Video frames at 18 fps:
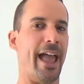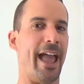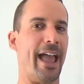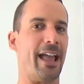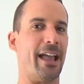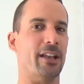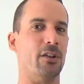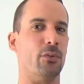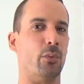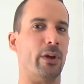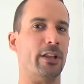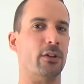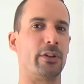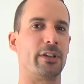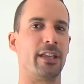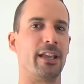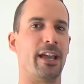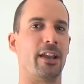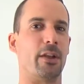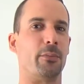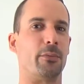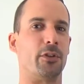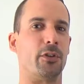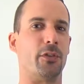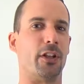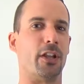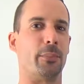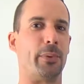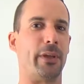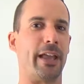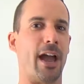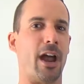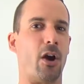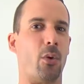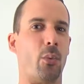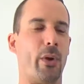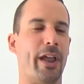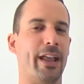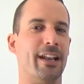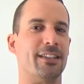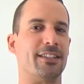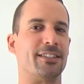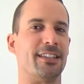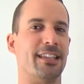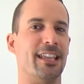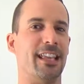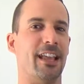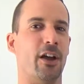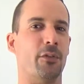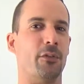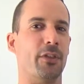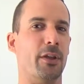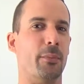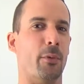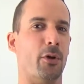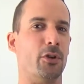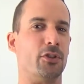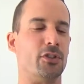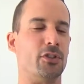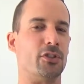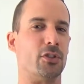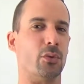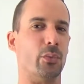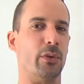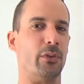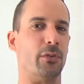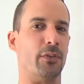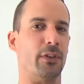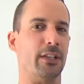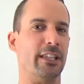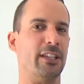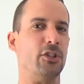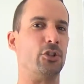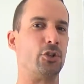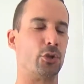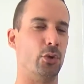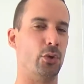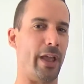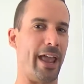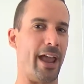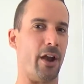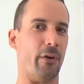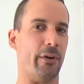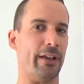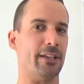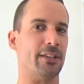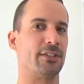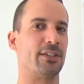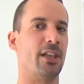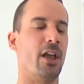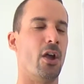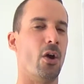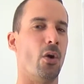And we're looking at developing our awareness of the emotions that we feel in two areas.